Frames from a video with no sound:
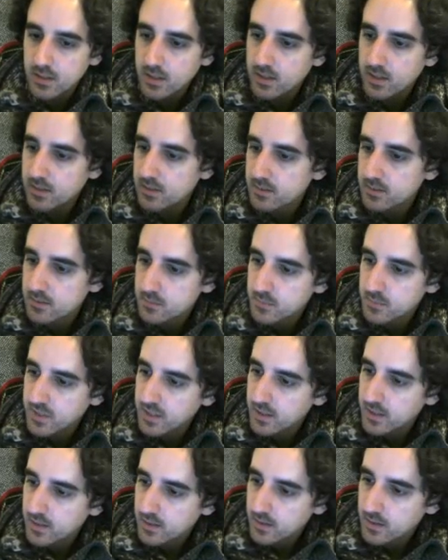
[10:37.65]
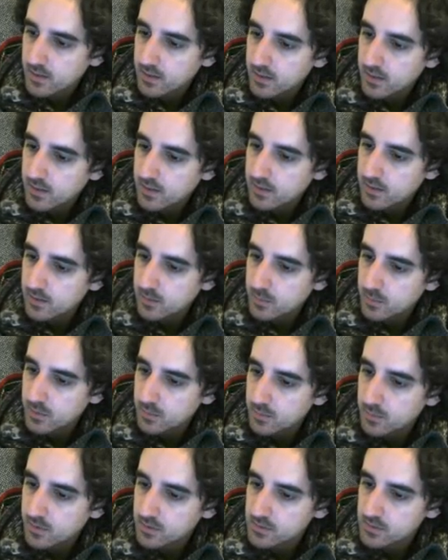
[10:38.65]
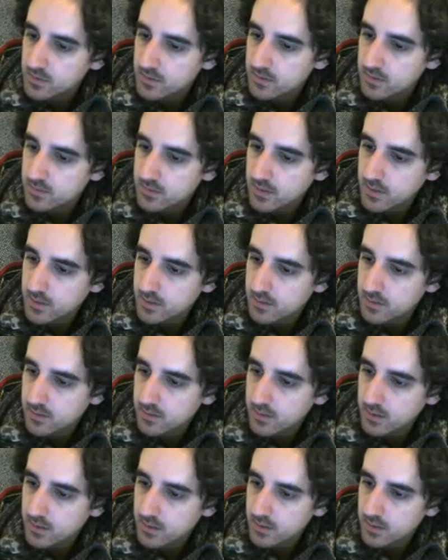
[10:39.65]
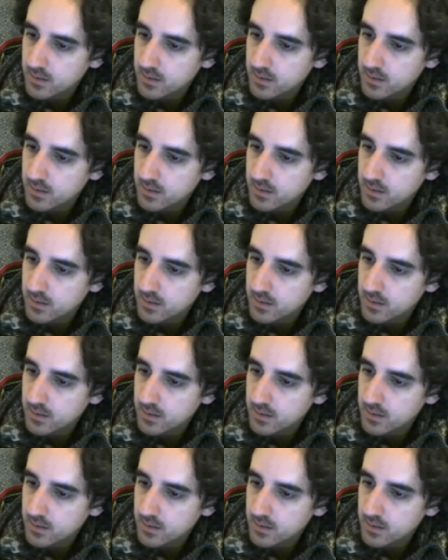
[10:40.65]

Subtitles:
and let's make it a little bit more eccentric.